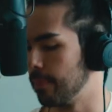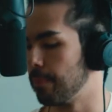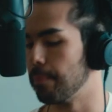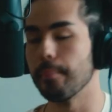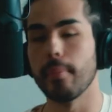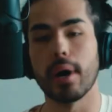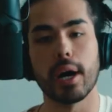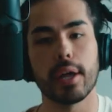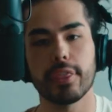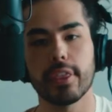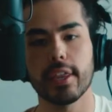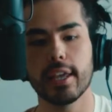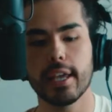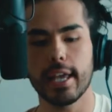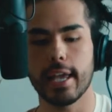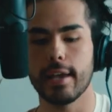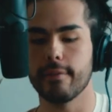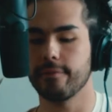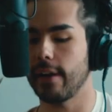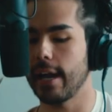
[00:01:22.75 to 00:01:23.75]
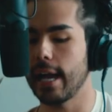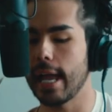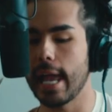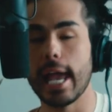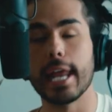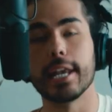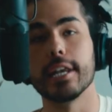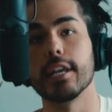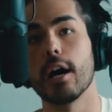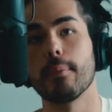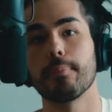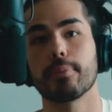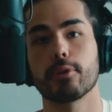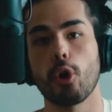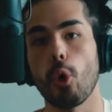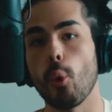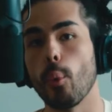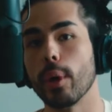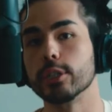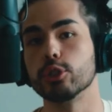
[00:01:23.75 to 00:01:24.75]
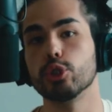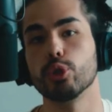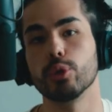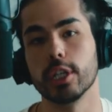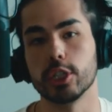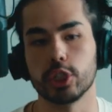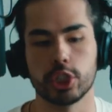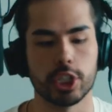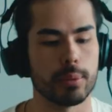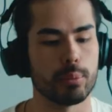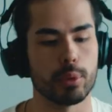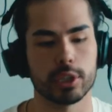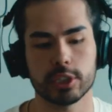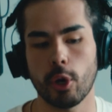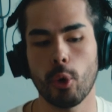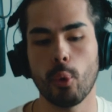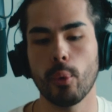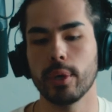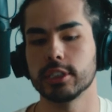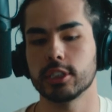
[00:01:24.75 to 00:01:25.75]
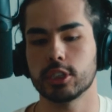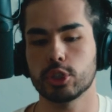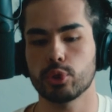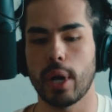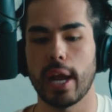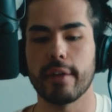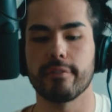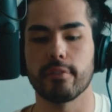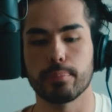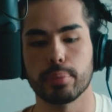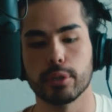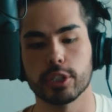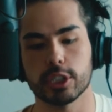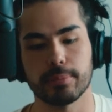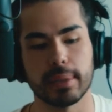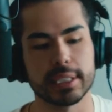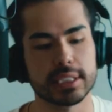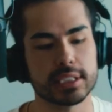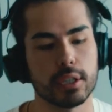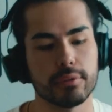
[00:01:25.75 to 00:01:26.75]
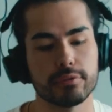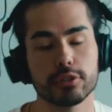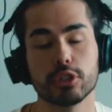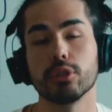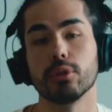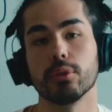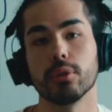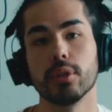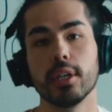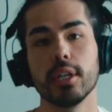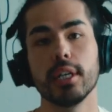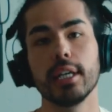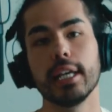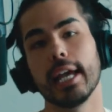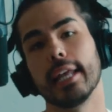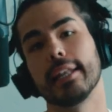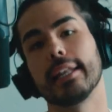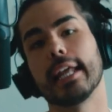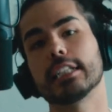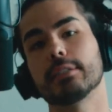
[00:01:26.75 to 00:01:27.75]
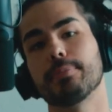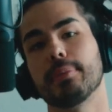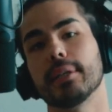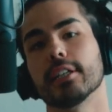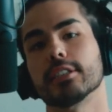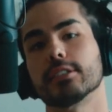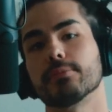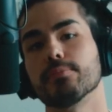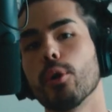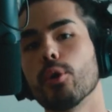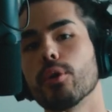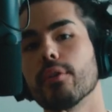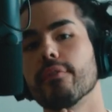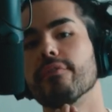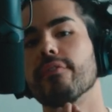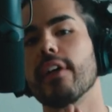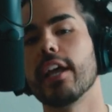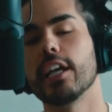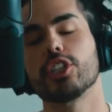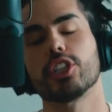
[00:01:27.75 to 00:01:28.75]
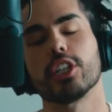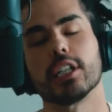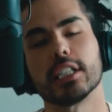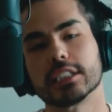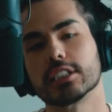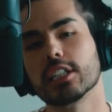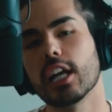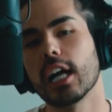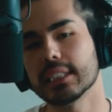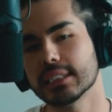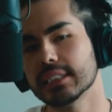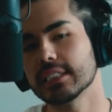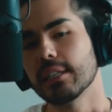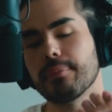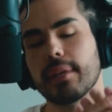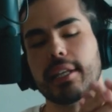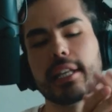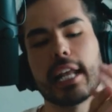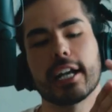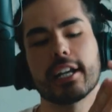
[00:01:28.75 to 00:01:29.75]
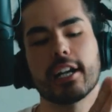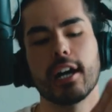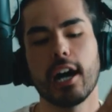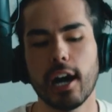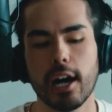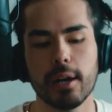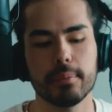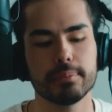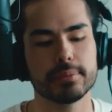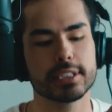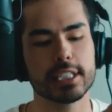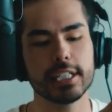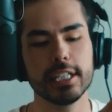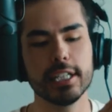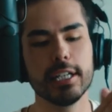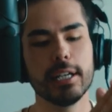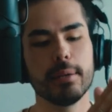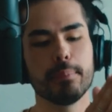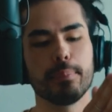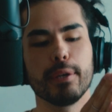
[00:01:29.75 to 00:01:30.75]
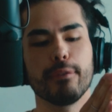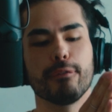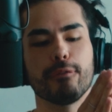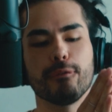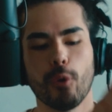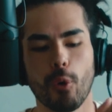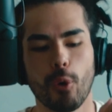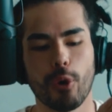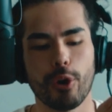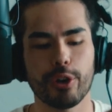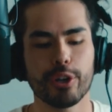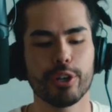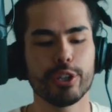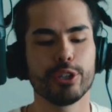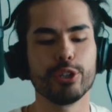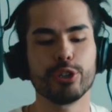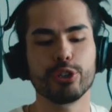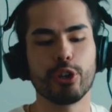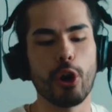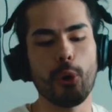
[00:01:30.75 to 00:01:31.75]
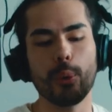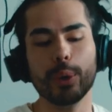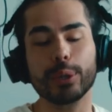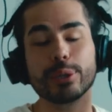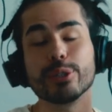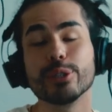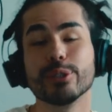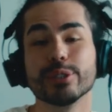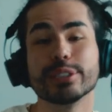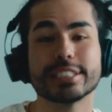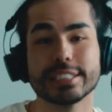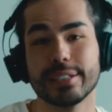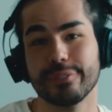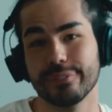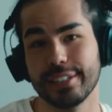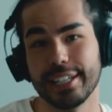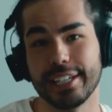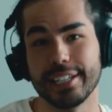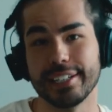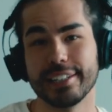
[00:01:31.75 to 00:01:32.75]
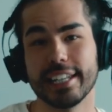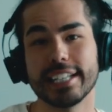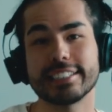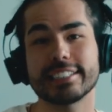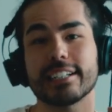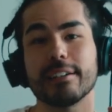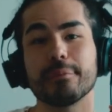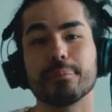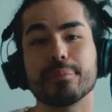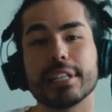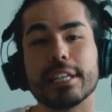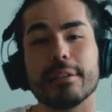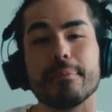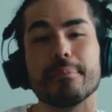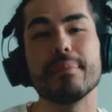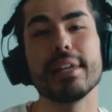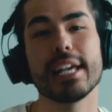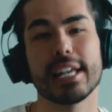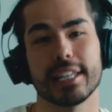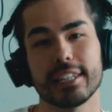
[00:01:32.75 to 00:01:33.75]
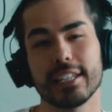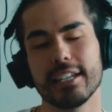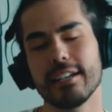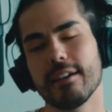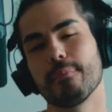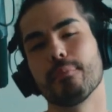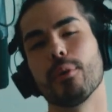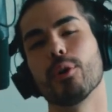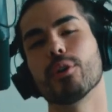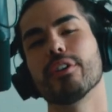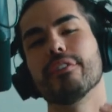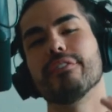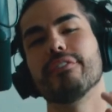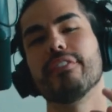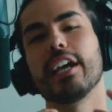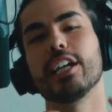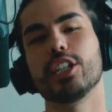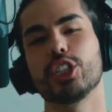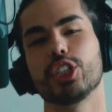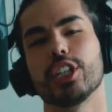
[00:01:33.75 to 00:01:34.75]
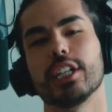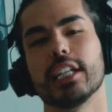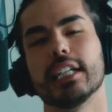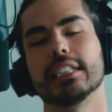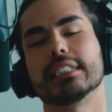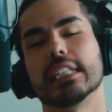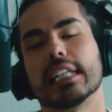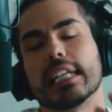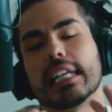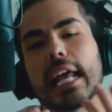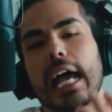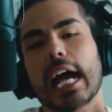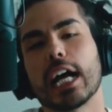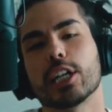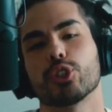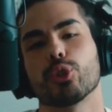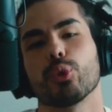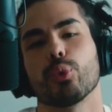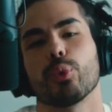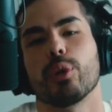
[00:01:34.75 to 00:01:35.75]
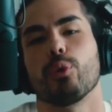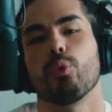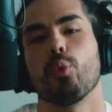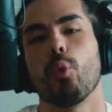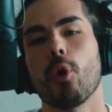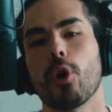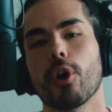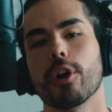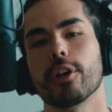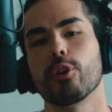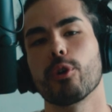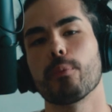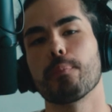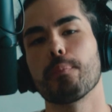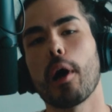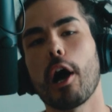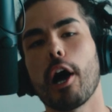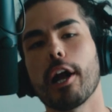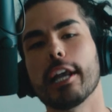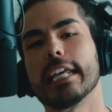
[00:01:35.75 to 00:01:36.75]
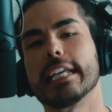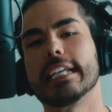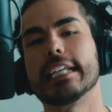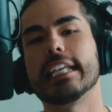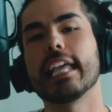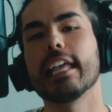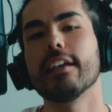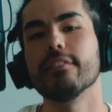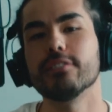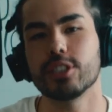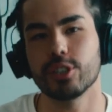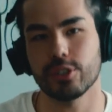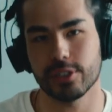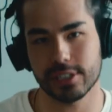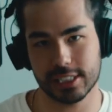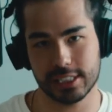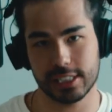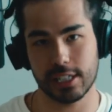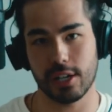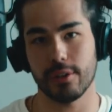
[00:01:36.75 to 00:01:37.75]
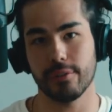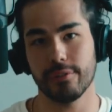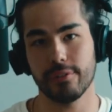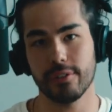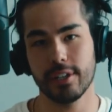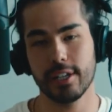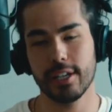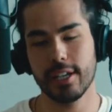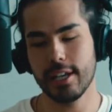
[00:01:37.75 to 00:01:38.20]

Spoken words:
the month, if I end up going to the gym, which I always strive and push myself to. And that's because motivation is not something that comes before you go and do something. That's a complete myth. Motivation is a natural reward your body gives yourself